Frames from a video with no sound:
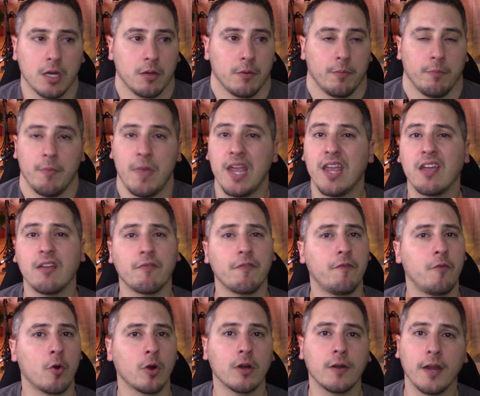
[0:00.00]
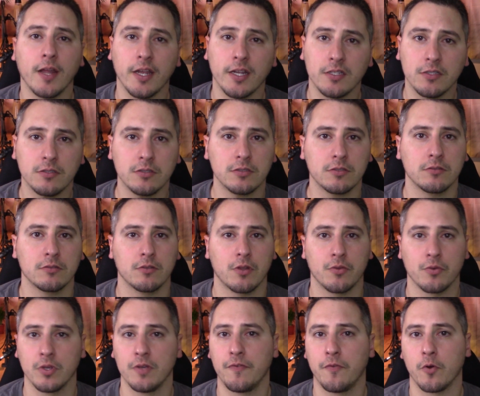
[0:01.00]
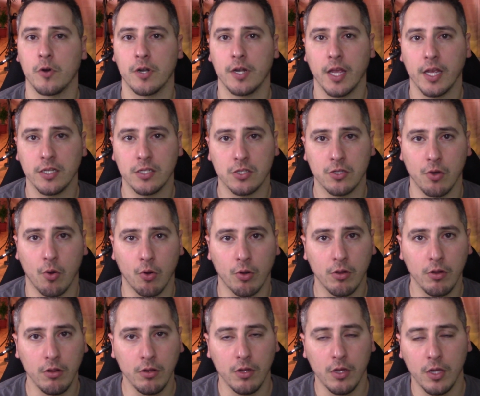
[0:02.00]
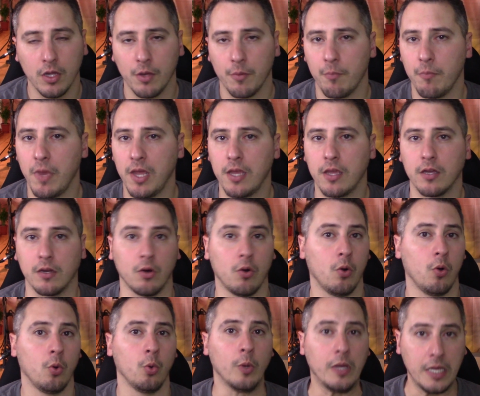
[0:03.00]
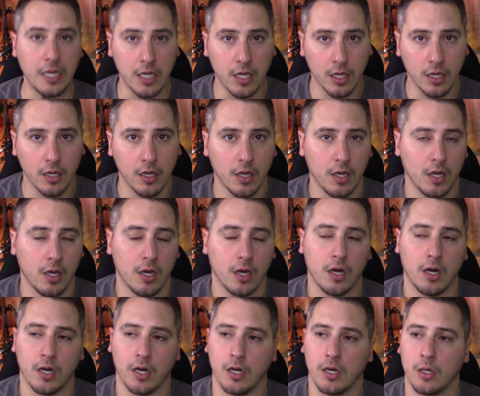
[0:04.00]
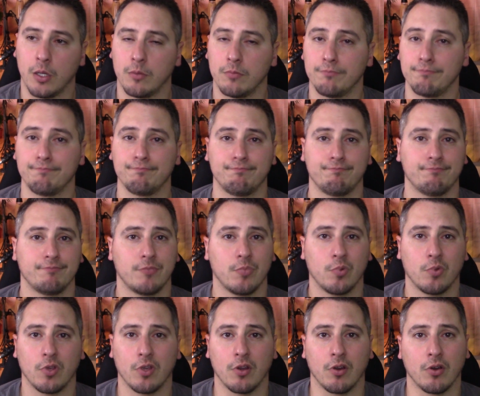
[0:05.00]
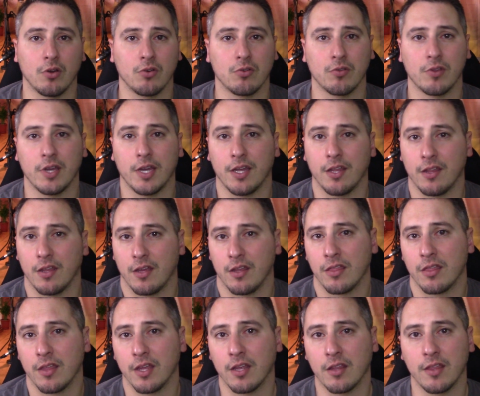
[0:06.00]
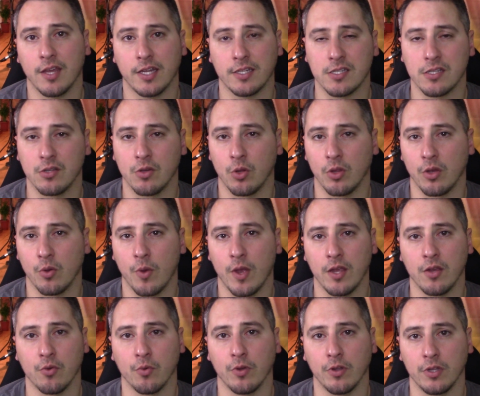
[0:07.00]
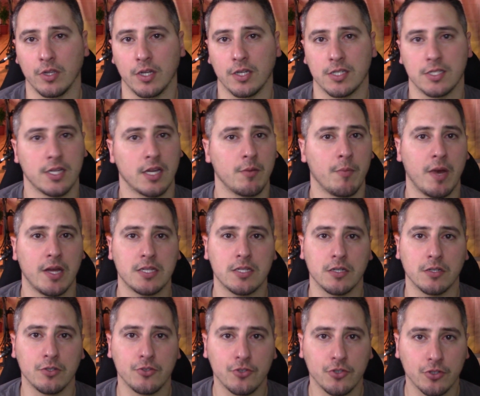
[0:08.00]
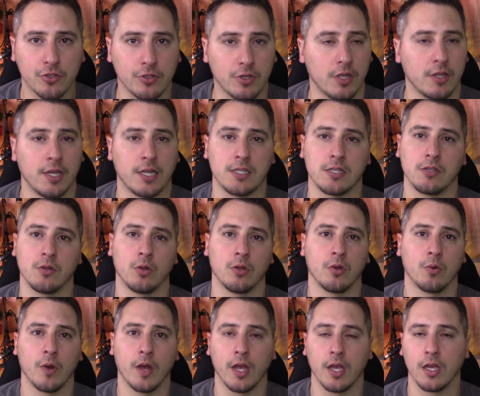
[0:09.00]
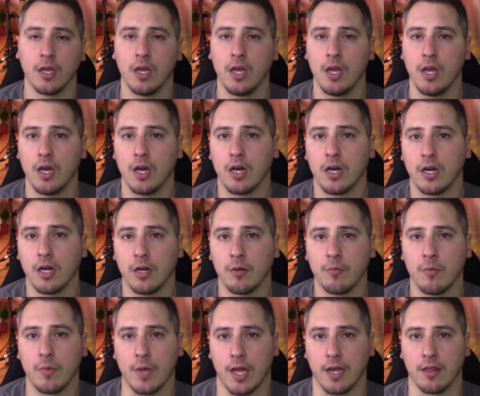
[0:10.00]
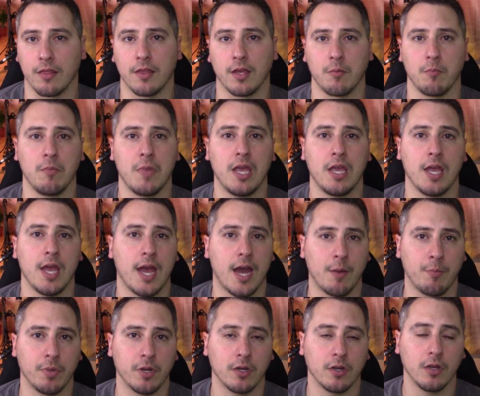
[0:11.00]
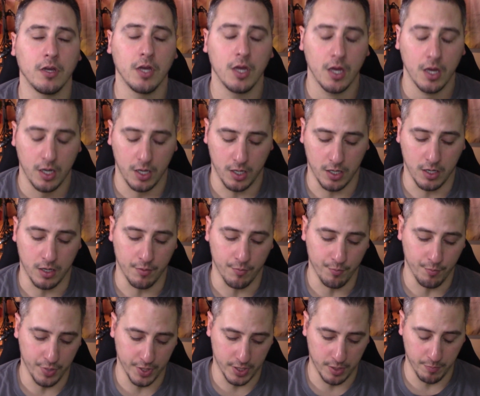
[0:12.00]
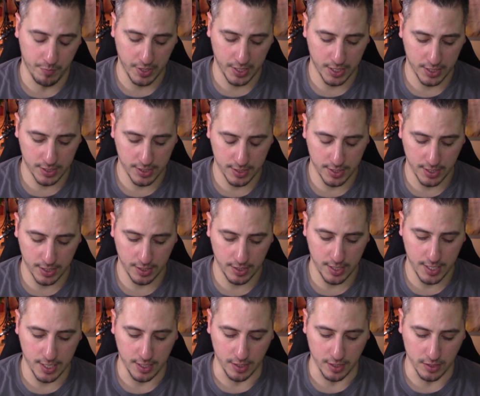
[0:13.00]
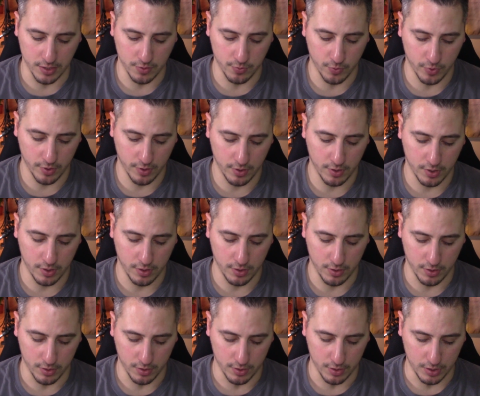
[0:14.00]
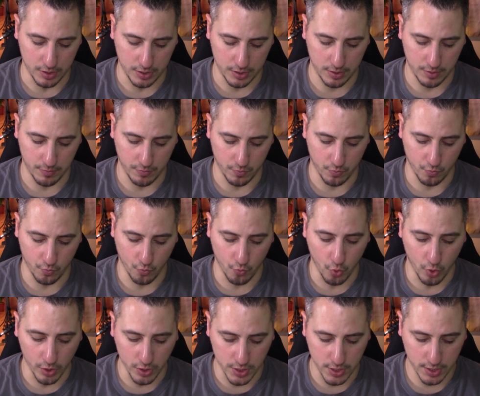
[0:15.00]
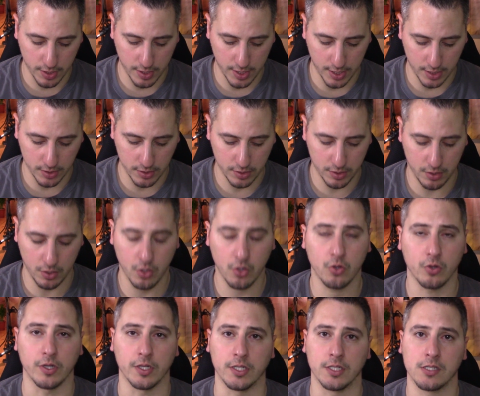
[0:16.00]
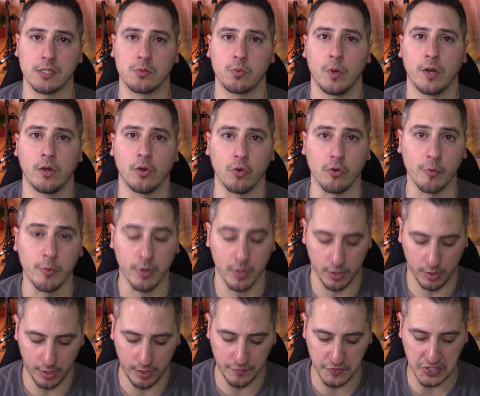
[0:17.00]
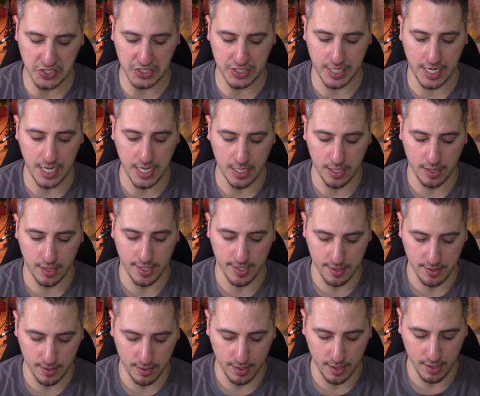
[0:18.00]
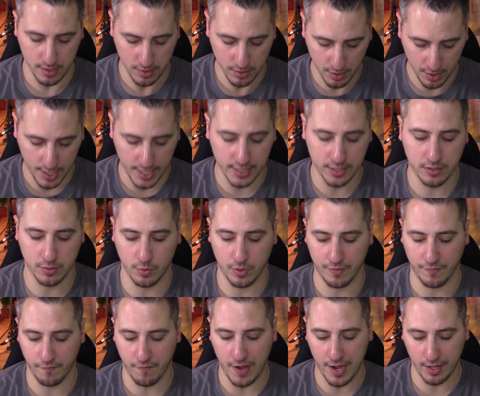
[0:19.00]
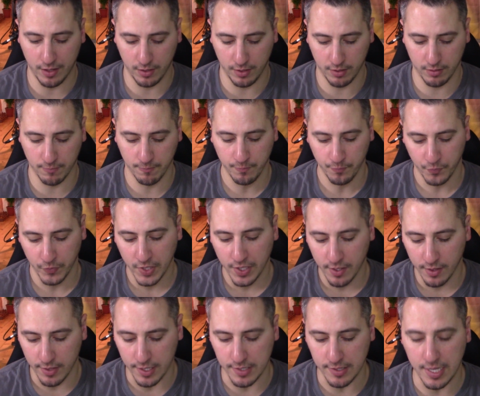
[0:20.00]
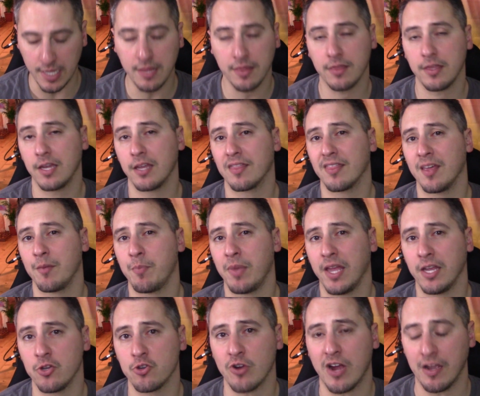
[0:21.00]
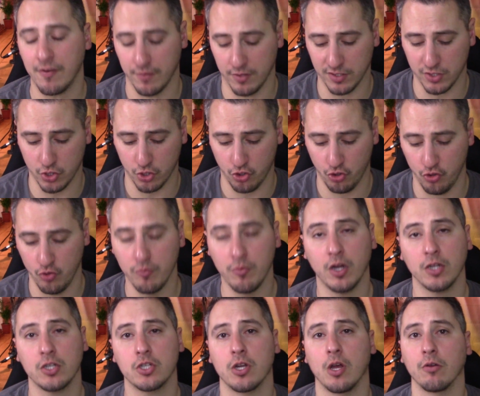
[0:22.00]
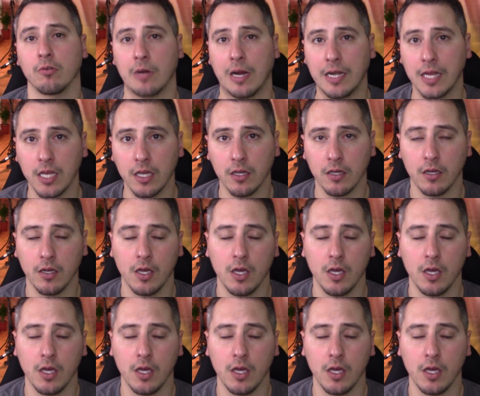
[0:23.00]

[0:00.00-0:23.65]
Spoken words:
make it 4 days, 3-4 days total, make it a whole week. You know, that I think that's the only way you're really gonna send a message, and that's the only way anything may happen. But the biggest thing that is one of the worst things, though, is when Uber and Lyft state that in their S-1 filing that they think they pay drivers too much already.